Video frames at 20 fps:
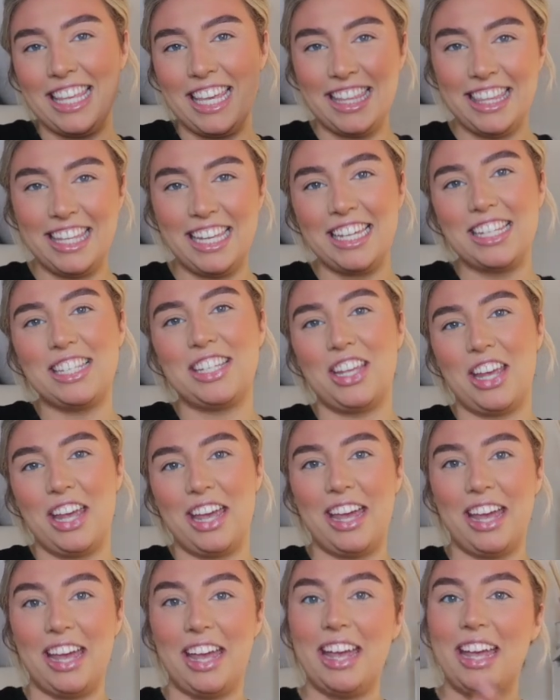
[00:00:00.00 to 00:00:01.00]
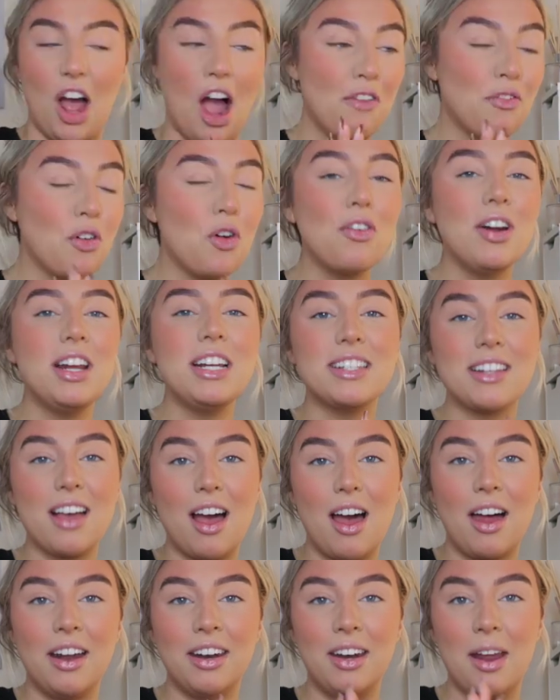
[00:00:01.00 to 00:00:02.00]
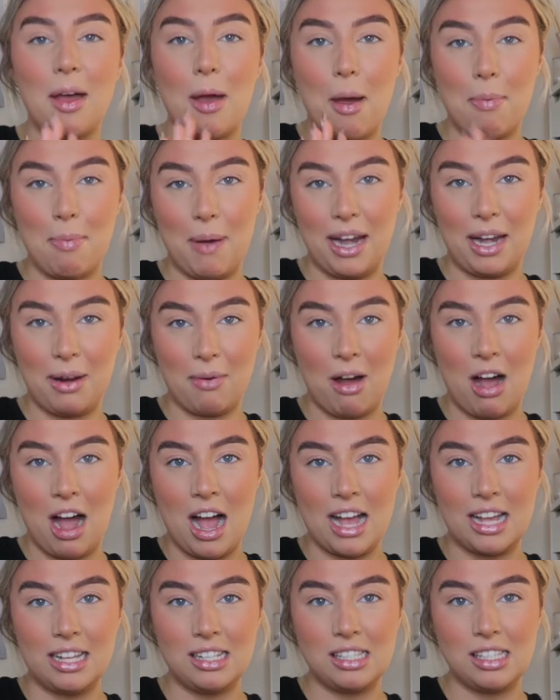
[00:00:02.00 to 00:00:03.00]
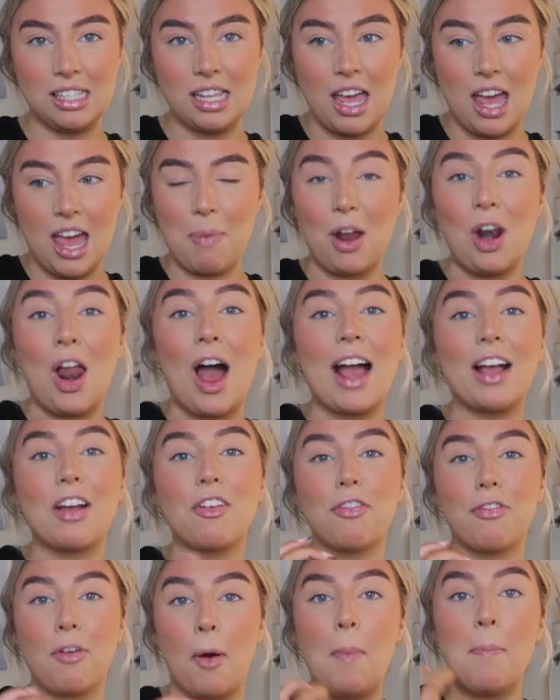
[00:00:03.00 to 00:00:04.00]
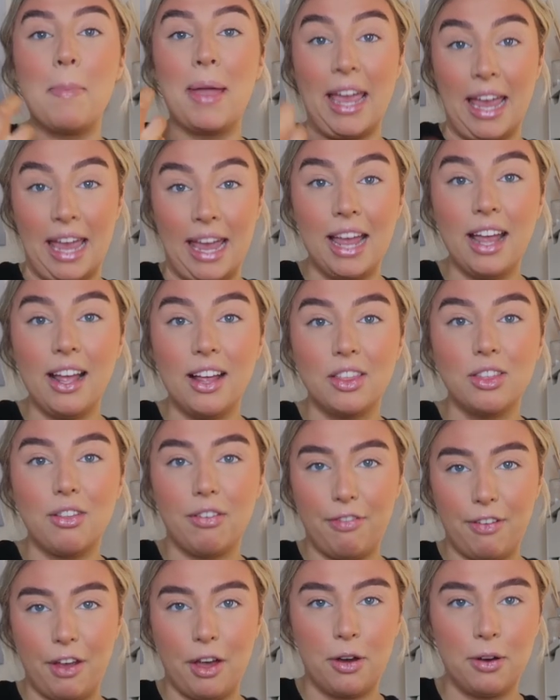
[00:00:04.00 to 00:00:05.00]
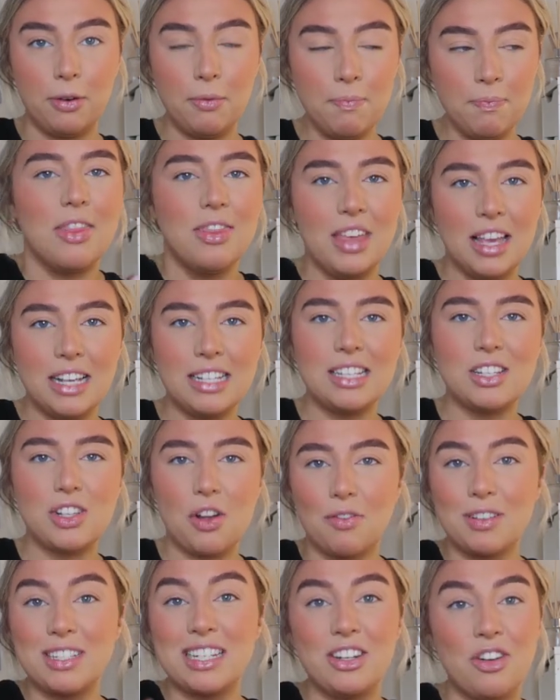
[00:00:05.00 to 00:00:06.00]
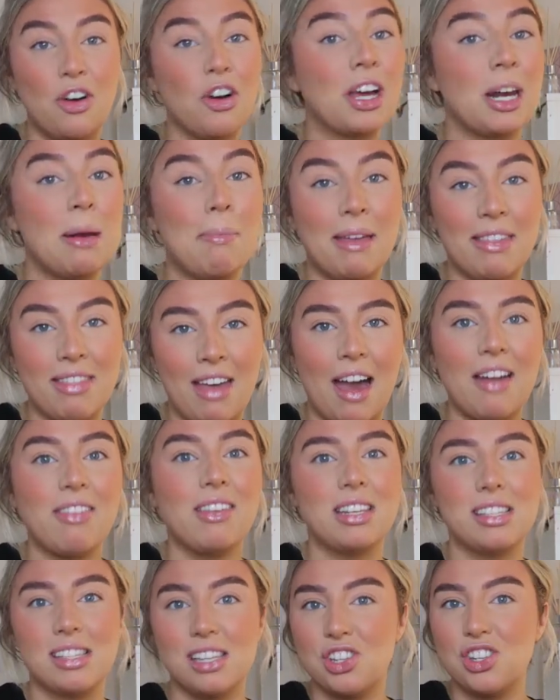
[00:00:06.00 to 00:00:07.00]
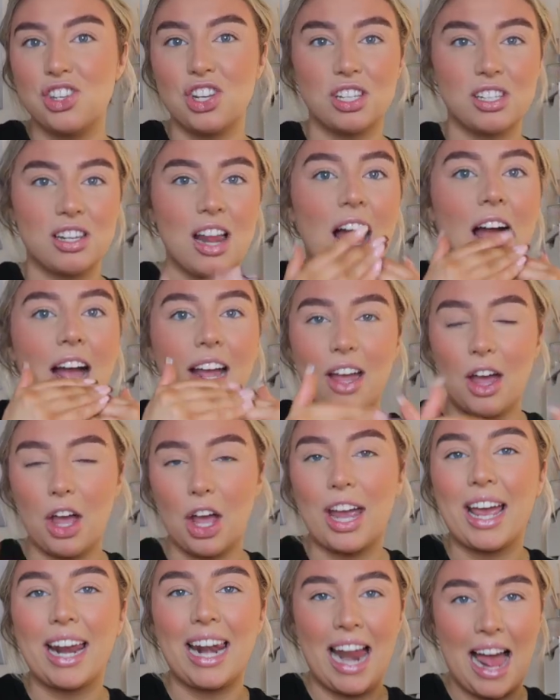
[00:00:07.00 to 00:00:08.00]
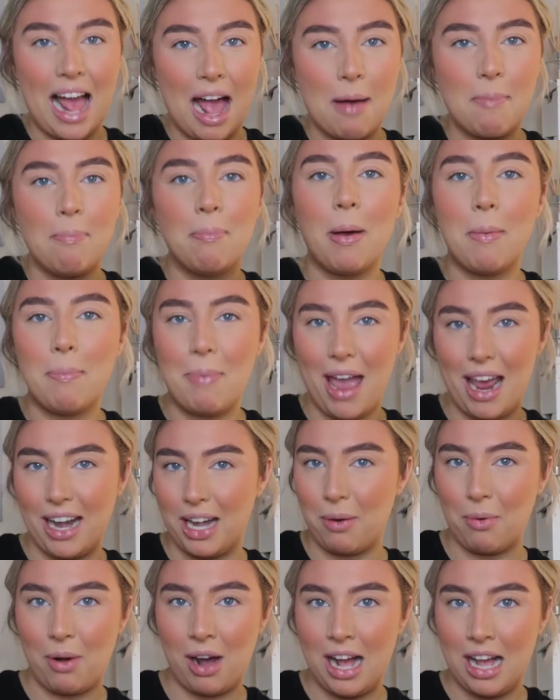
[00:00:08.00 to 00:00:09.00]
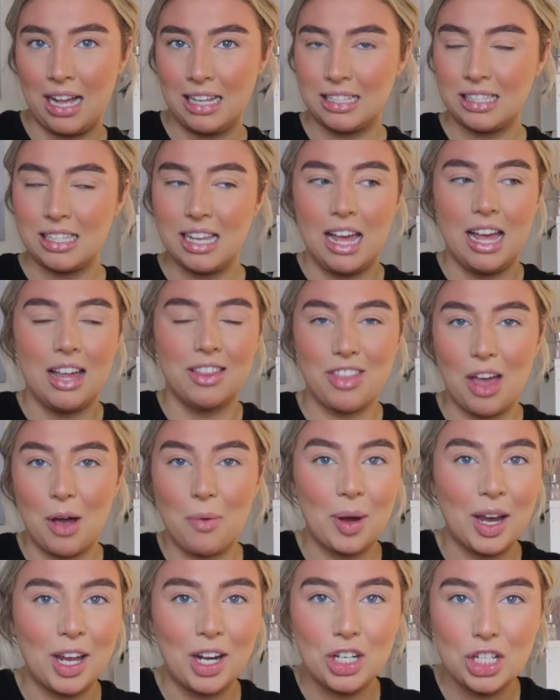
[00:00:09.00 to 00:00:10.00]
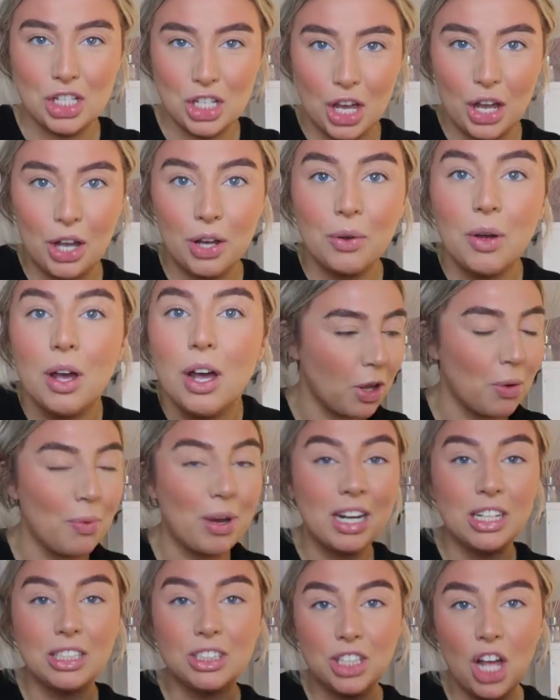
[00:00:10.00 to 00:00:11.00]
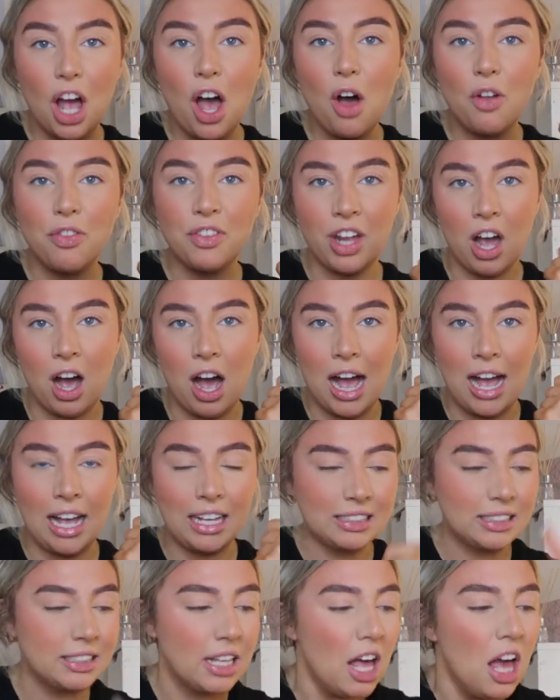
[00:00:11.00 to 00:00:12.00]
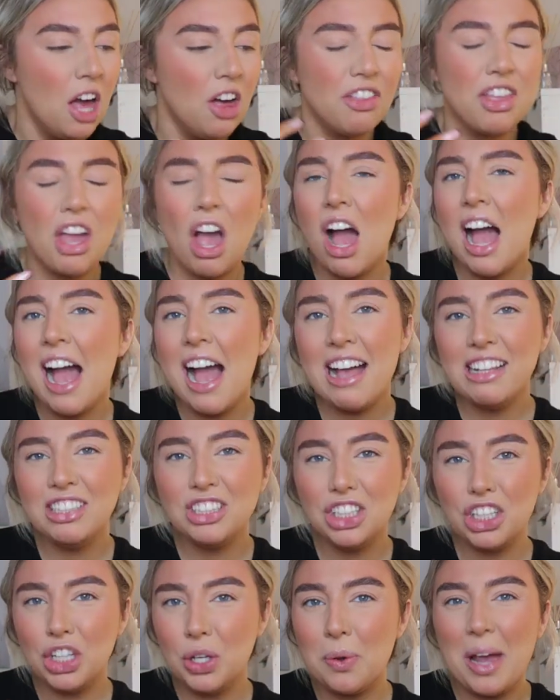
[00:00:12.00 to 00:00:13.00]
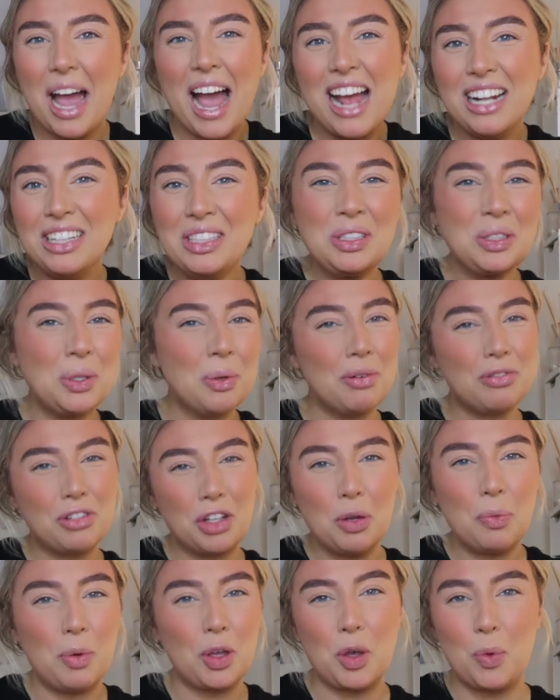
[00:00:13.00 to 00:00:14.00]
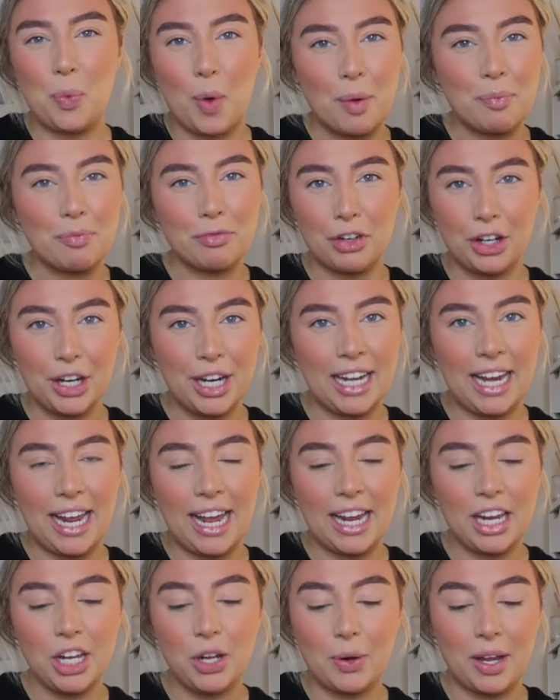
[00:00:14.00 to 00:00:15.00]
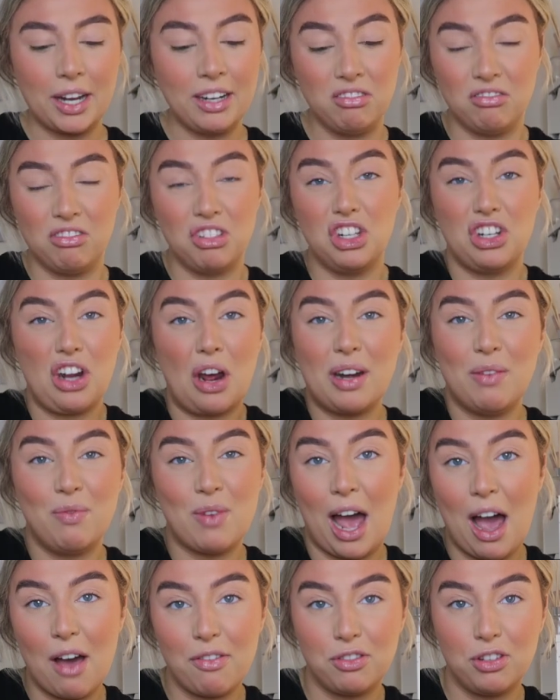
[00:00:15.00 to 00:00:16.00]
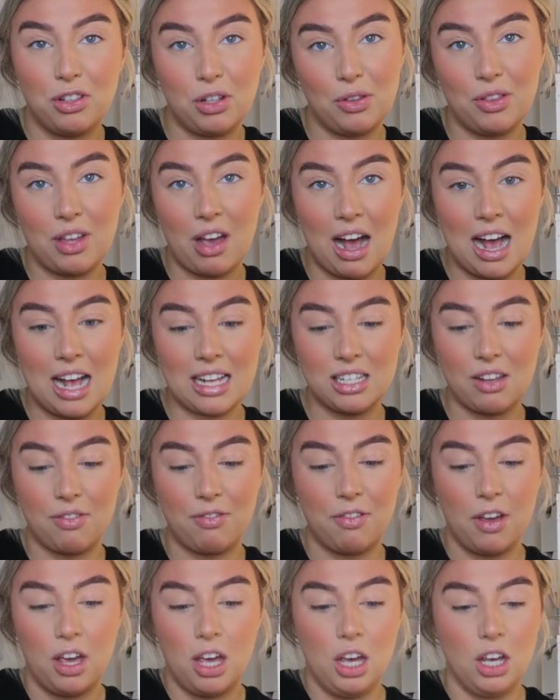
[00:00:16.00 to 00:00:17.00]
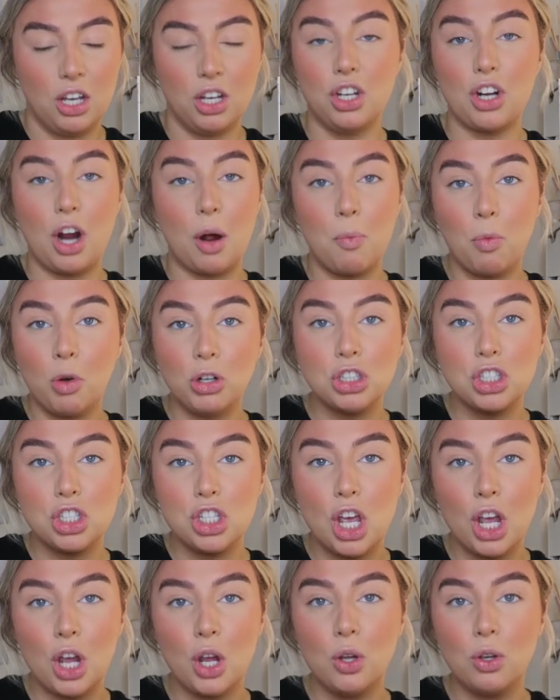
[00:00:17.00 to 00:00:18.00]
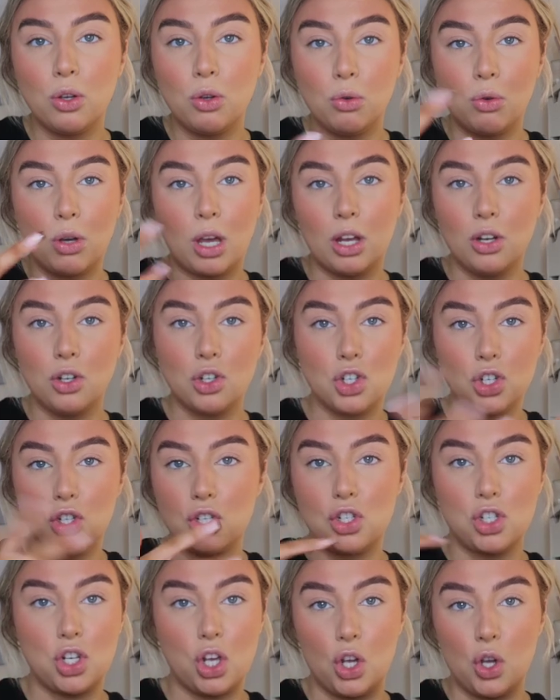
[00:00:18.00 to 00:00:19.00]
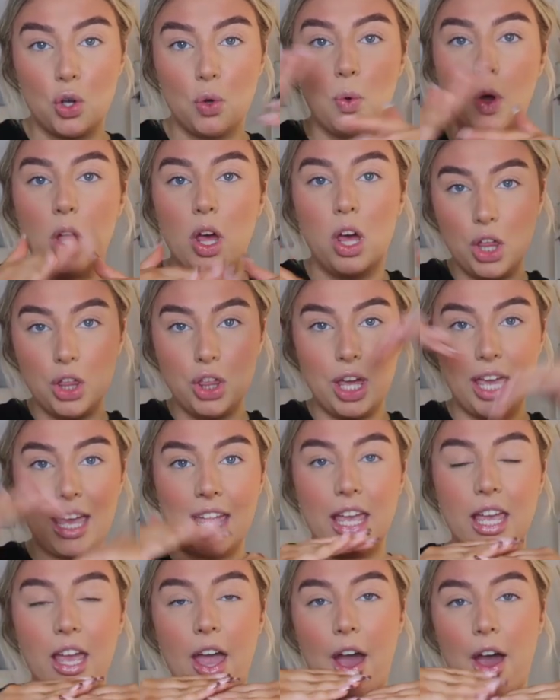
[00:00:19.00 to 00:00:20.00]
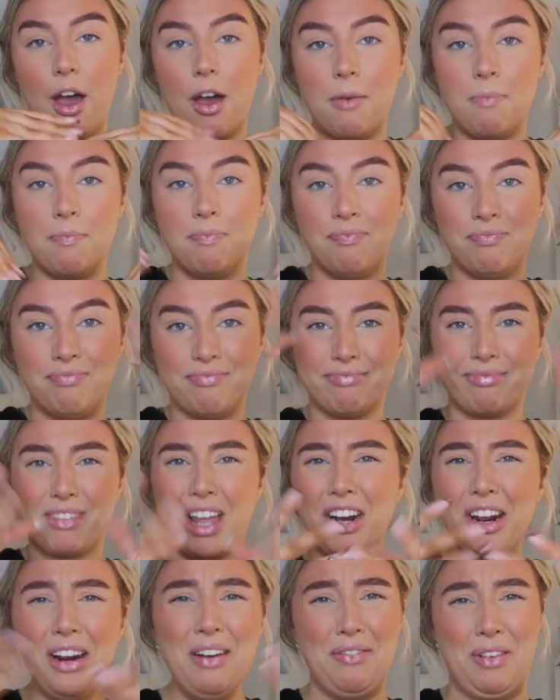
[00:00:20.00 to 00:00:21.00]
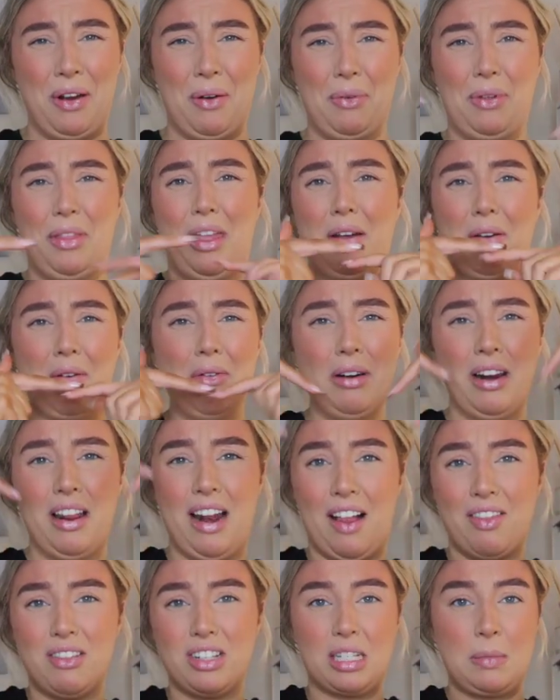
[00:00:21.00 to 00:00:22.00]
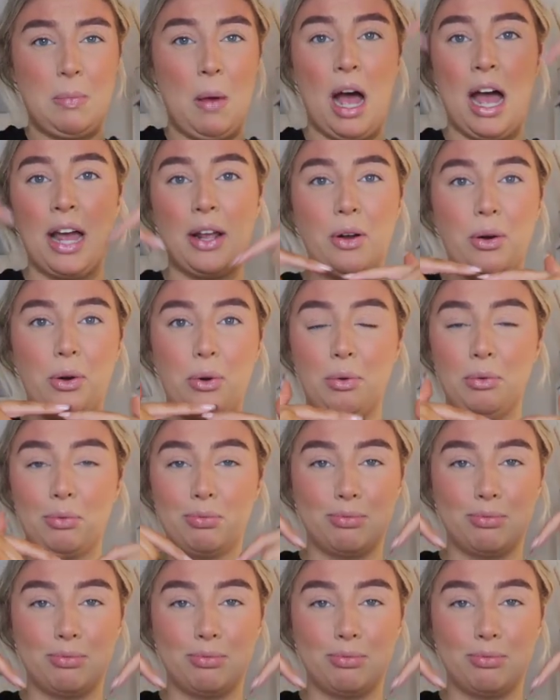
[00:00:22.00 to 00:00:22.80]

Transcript: then this year. I've already done a Pennywise, but like from It, the film. This is obviously not going to be that. This is just like a glam Pennywise that we're going to do. We're going to start on the eyes. The eyes, you can sort of do what you want really. You don't even have to do the eyes if you don't want to. You could just do the, I don't know what they call it, like the smile